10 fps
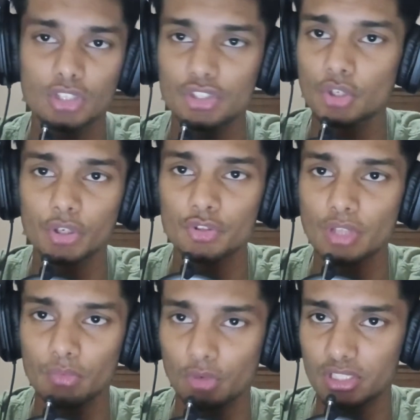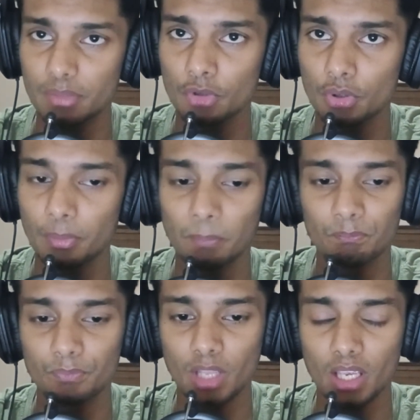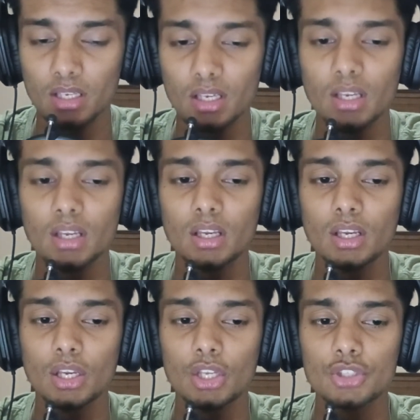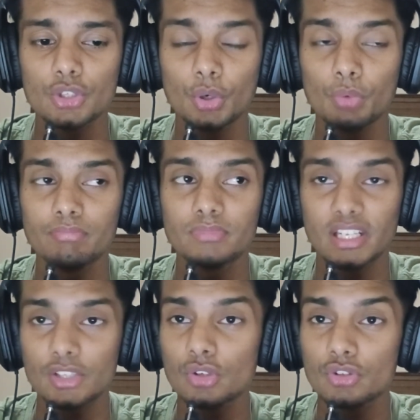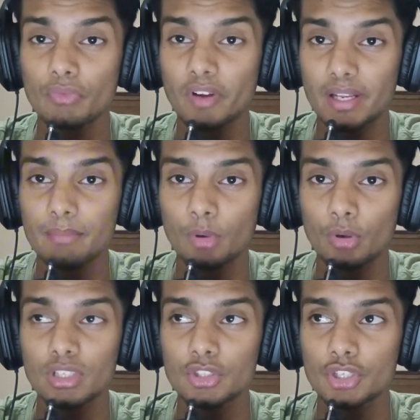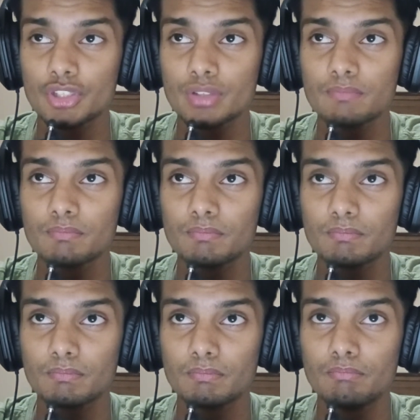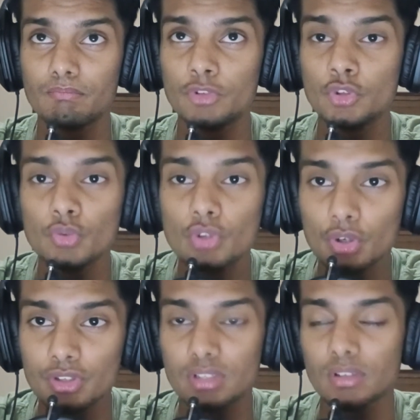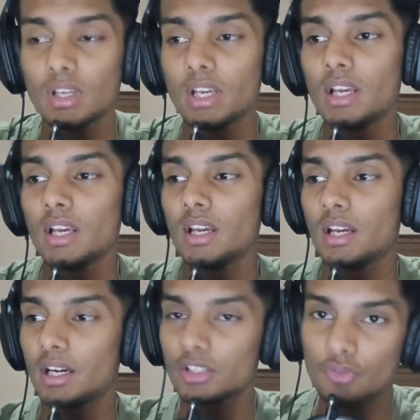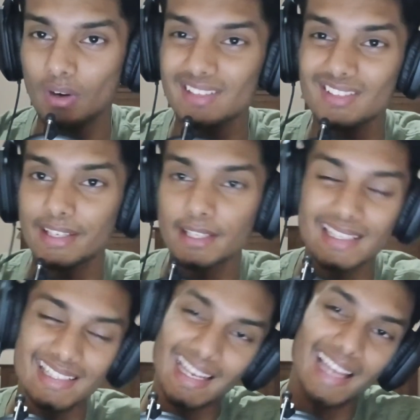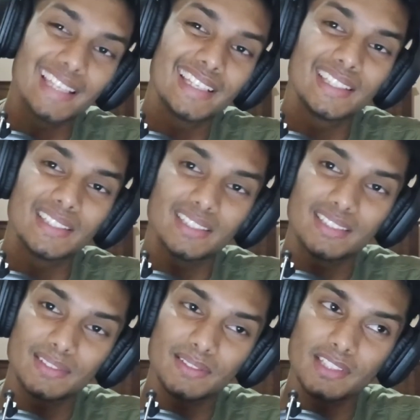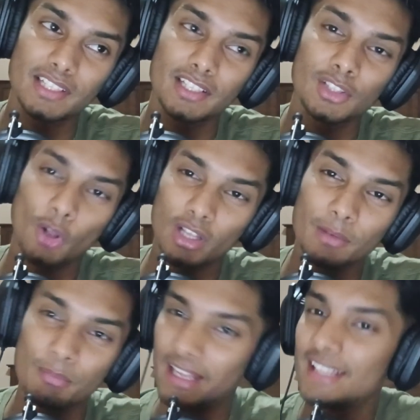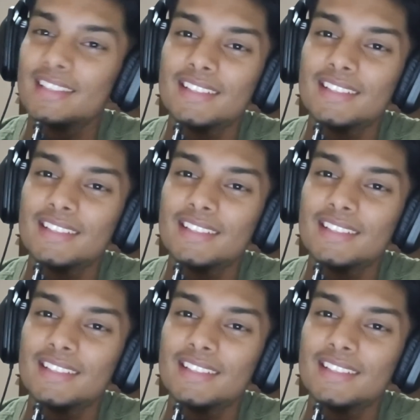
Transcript: join to that WhatsApp group. Okay, so that is also very important. Just do those translated Italian Talk Med